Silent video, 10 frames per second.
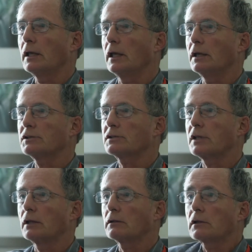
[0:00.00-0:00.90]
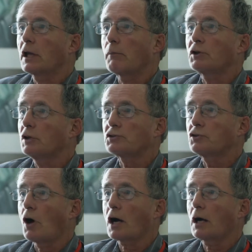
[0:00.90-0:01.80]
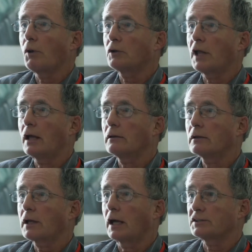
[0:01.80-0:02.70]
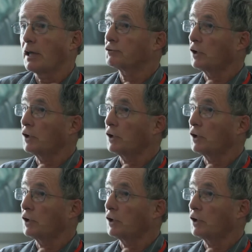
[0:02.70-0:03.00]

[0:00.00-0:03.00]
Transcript: is that the government doesn't talk about that kind of stuff.